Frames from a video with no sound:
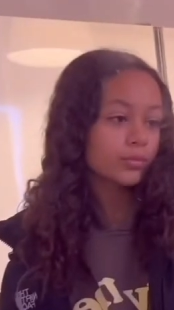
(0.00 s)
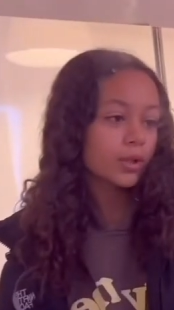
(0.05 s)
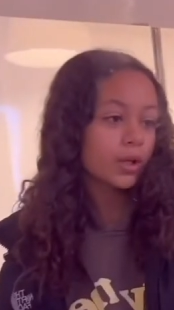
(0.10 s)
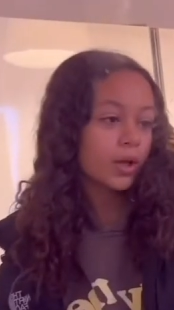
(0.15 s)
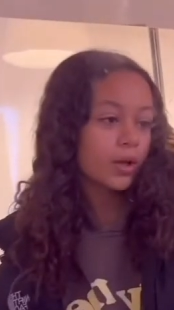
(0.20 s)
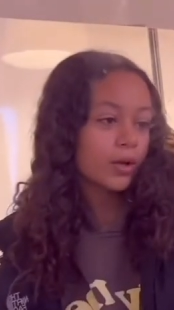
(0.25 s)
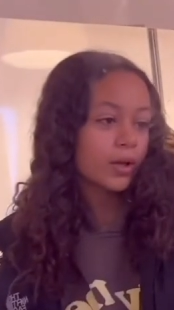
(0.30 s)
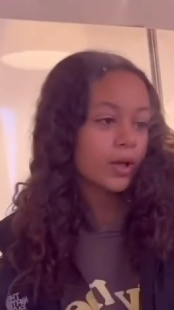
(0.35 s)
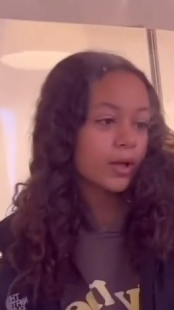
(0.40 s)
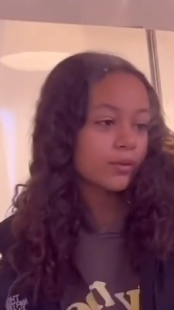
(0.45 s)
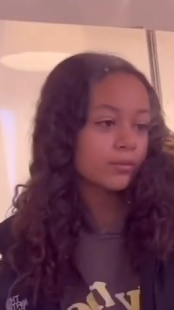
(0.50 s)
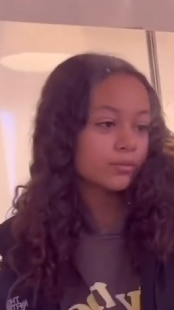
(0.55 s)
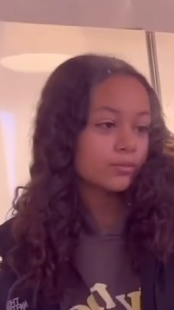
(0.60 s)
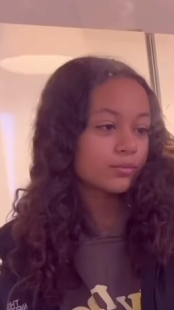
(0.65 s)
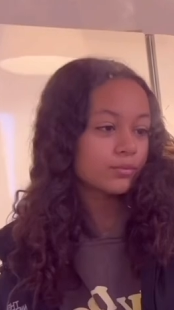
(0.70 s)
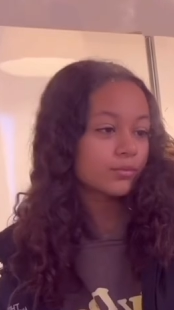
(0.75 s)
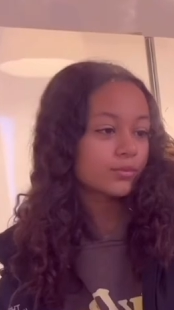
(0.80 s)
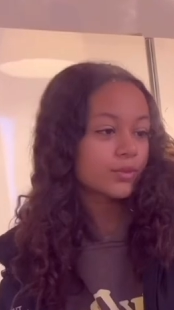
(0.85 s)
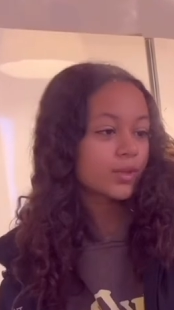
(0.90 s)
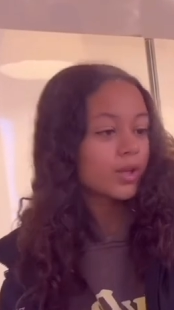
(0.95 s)
Okay,
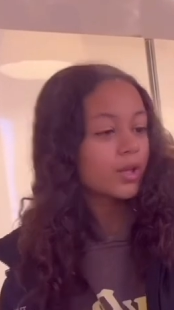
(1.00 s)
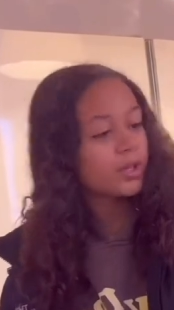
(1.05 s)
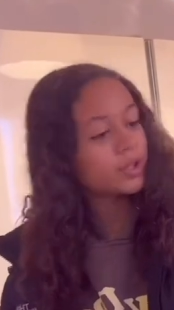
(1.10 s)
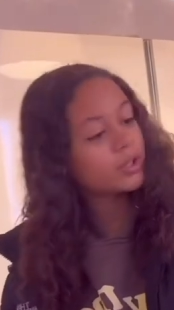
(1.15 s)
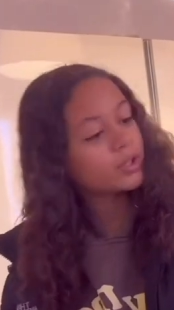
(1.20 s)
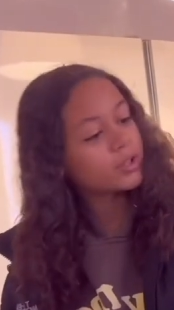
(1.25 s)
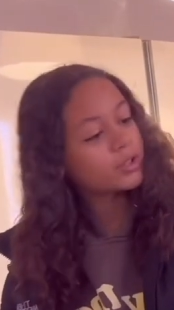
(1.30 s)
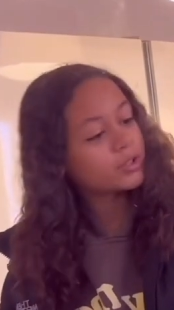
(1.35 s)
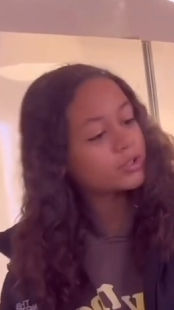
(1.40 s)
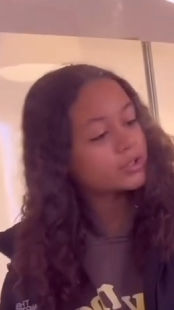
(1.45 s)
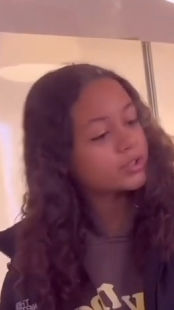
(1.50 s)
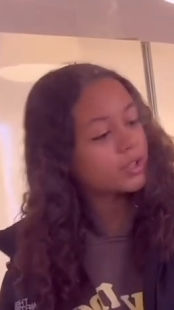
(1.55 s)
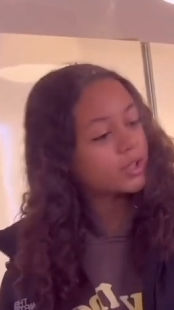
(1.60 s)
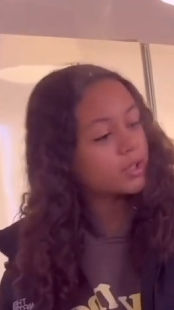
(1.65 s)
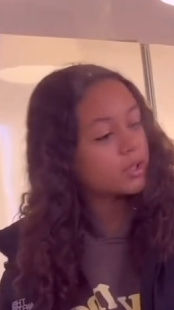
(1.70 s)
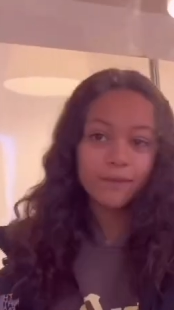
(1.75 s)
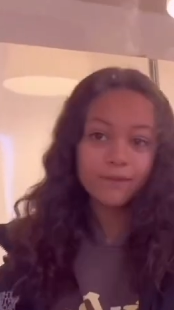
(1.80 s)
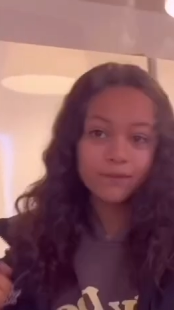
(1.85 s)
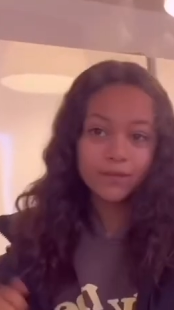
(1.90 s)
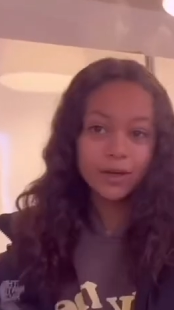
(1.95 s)
here's the
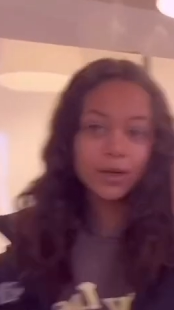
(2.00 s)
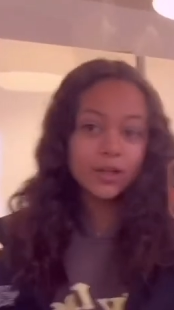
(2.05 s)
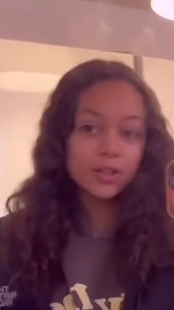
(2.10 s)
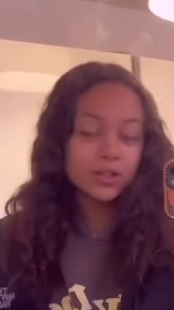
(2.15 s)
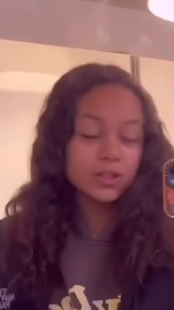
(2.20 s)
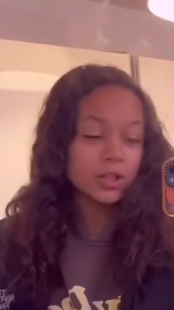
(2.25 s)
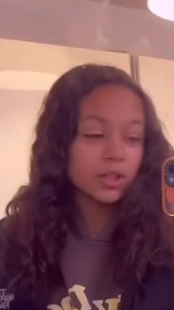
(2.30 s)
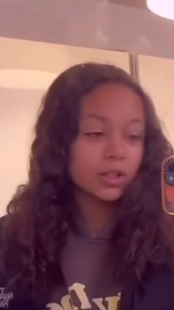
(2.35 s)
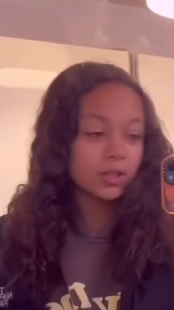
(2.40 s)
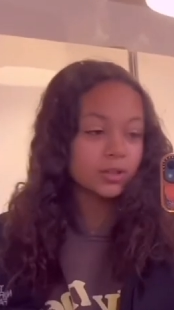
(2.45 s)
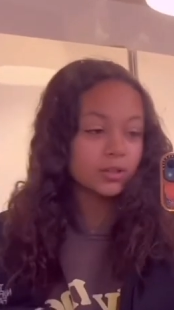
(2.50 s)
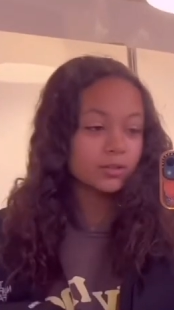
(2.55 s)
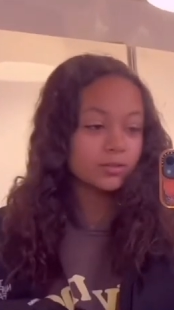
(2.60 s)
finished look